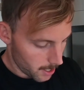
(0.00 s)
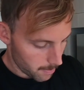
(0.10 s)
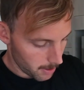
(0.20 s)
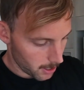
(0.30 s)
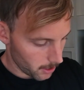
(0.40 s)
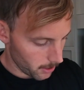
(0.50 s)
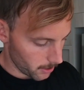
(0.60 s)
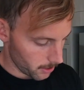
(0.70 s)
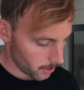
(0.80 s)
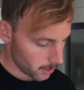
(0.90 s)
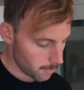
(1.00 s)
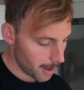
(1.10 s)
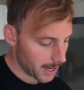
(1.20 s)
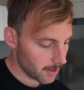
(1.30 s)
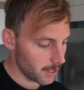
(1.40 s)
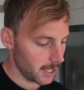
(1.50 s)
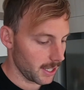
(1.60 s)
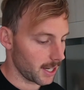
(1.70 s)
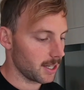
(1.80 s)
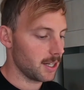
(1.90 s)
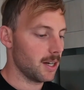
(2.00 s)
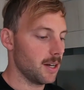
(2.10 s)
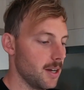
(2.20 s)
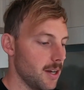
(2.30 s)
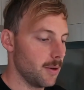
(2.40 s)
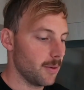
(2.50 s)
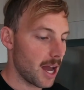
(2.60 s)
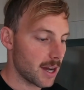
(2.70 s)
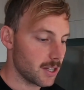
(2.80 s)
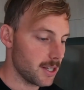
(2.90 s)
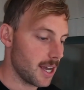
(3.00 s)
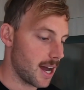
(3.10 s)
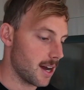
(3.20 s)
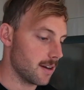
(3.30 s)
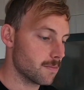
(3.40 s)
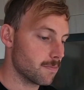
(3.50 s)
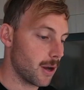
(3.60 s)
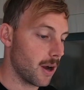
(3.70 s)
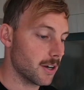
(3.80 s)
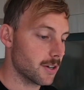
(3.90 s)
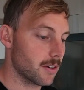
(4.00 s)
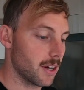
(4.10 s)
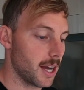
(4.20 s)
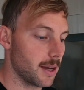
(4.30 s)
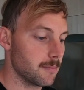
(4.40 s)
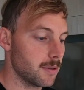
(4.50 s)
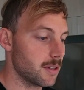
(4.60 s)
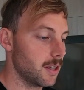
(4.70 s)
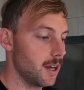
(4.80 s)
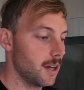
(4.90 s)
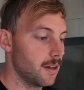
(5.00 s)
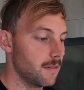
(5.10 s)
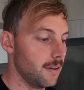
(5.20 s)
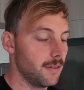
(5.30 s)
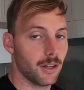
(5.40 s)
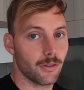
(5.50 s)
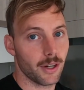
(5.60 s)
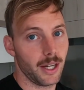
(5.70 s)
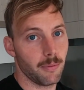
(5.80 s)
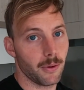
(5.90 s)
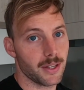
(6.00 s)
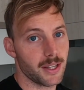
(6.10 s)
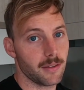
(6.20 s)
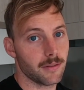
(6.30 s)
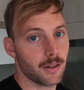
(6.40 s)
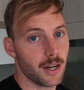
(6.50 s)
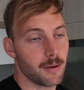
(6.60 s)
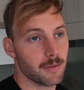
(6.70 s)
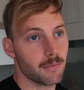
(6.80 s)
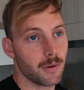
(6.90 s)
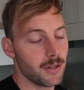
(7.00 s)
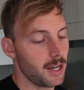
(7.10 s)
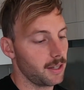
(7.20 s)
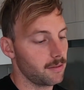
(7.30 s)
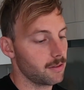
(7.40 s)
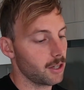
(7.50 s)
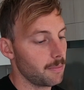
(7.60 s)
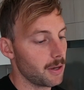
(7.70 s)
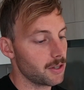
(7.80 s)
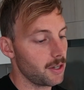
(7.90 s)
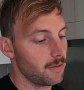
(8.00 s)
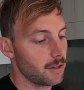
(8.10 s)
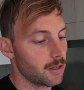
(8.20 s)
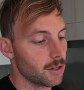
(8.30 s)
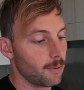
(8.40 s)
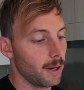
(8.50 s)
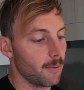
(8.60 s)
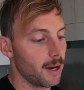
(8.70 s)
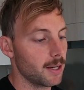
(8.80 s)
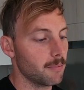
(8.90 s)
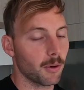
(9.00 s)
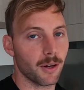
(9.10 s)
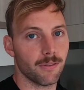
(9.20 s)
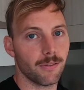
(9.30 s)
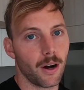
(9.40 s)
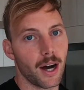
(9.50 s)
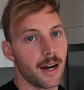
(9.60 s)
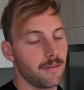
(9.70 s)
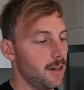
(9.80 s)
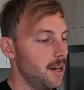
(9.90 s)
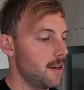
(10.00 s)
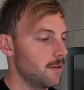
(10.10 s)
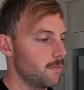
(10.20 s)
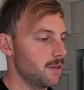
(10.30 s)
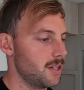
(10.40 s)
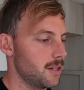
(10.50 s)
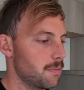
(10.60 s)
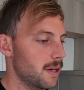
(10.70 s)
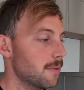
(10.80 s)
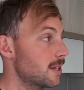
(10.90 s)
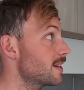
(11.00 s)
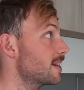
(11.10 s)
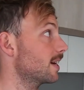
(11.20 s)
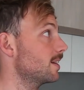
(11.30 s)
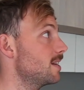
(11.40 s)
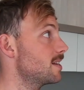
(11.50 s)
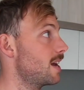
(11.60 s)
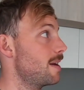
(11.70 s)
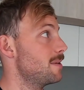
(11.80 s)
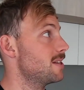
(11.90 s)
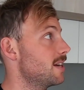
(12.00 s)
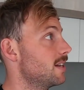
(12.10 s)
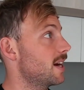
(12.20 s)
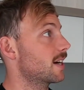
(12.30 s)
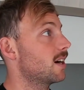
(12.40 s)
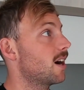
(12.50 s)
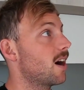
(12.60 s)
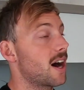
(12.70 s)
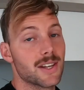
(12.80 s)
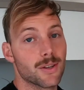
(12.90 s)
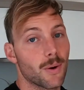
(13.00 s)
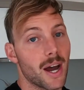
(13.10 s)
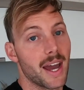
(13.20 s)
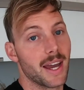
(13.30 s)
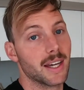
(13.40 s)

because on the back of it here, we actually have per 100 grams, 53.7 grams of protein. So serve, it's got 21.5, which is pretty much exactly the same as their ISOA.